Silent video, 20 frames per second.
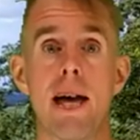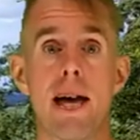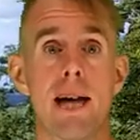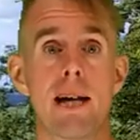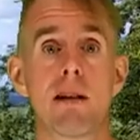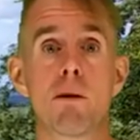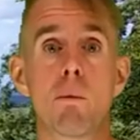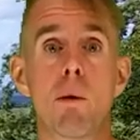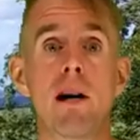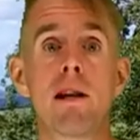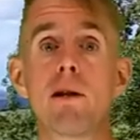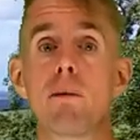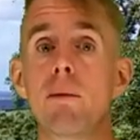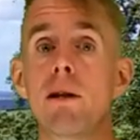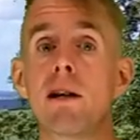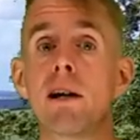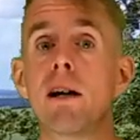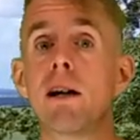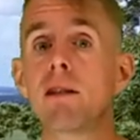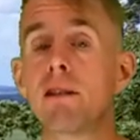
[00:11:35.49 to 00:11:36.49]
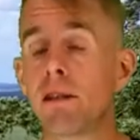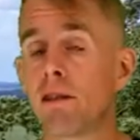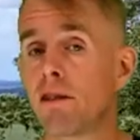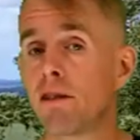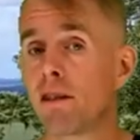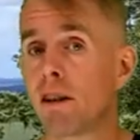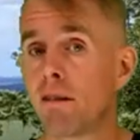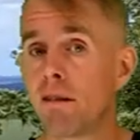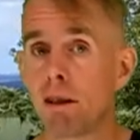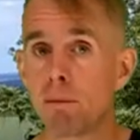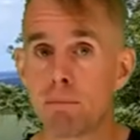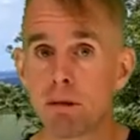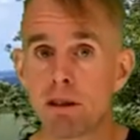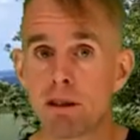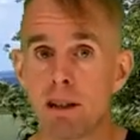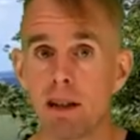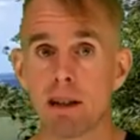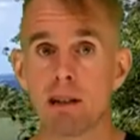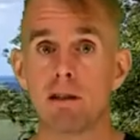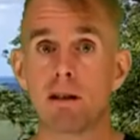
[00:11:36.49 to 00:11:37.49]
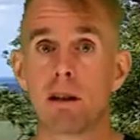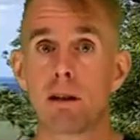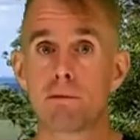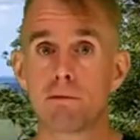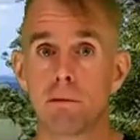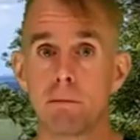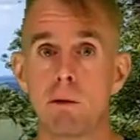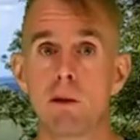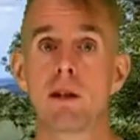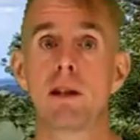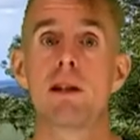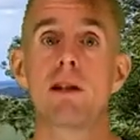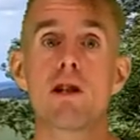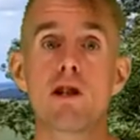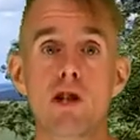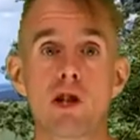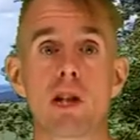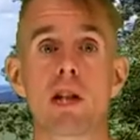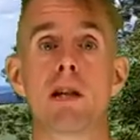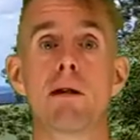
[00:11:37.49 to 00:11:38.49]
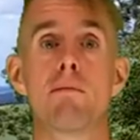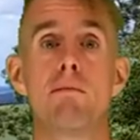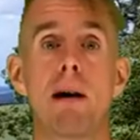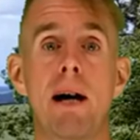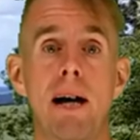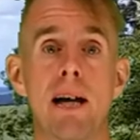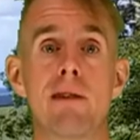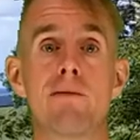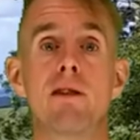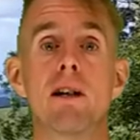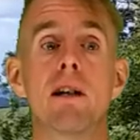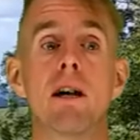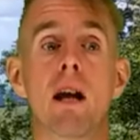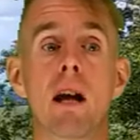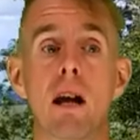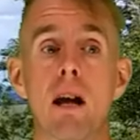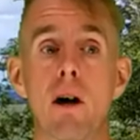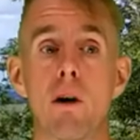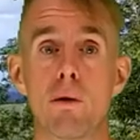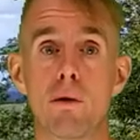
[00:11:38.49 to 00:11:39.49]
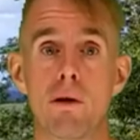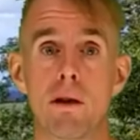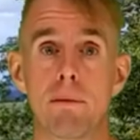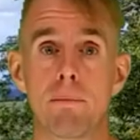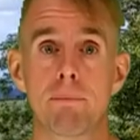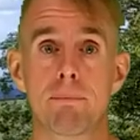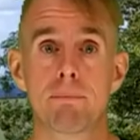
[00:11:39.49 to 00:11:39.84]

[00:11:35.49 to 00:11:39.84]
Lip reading: in a way that we can't necessarily predict from looking at shear behaviour alone.